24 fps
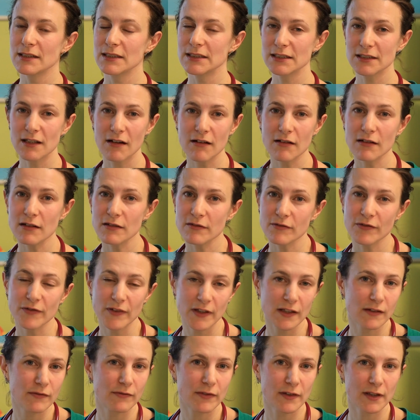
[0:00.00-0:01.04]
Scarlet
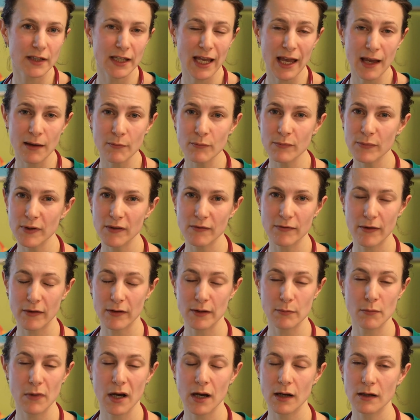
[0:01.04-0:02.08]
fever can be
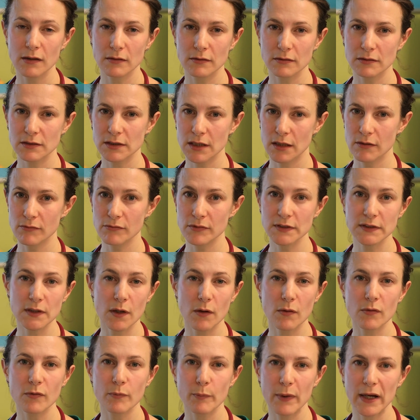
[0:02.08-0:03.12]
very mild and
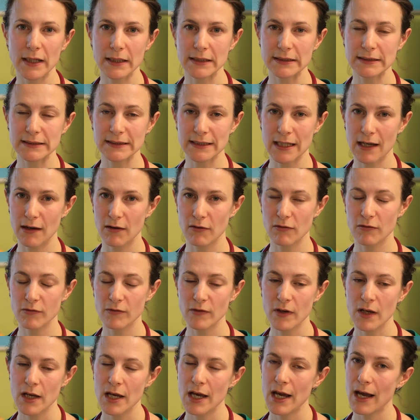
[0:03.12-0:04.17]
resolve by itself.
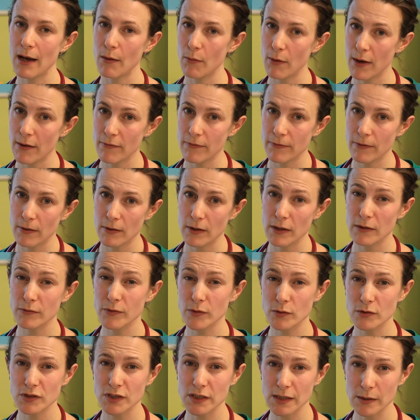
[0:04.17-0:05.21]
However, if
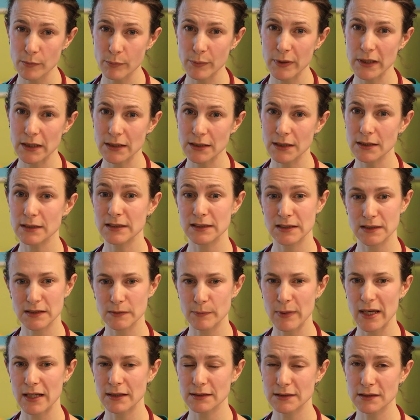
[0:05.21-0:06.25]
your GP
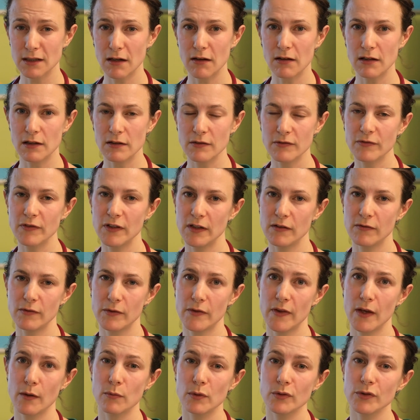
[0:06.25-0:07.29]
suspects scarlet fever,
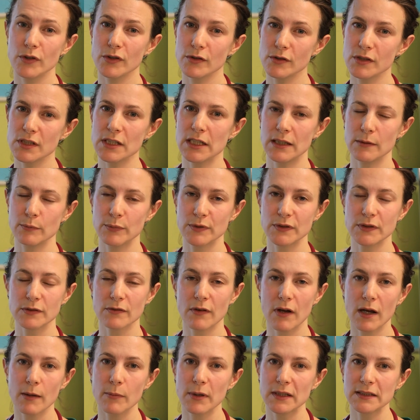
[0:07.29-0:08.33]
they will usually
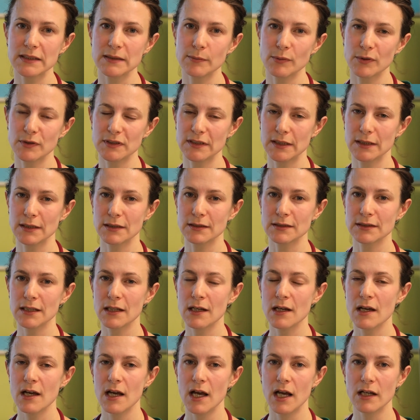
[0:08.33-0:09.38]
prescribe antibiotics
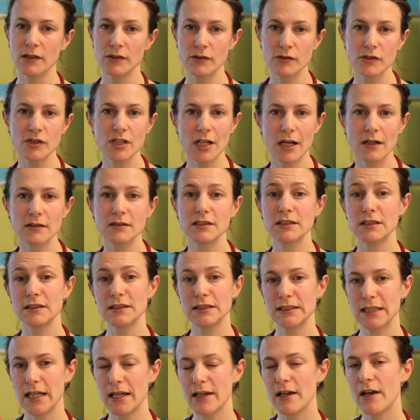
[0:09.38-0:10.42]
and your child should
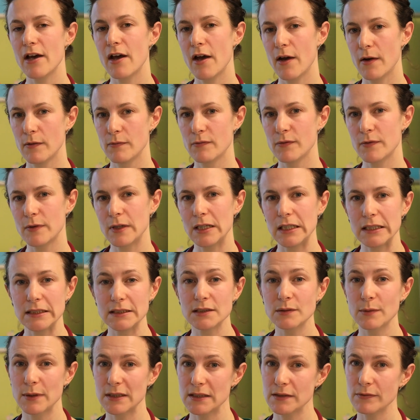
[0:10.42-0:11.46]
stay at home for at
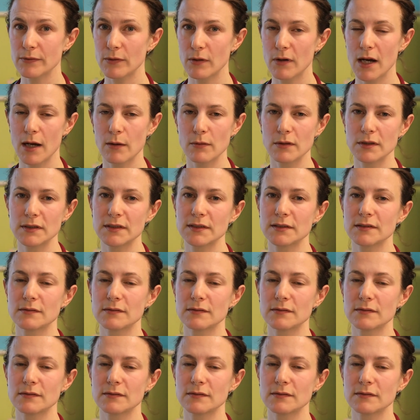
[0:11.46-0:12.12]
least 24 hours.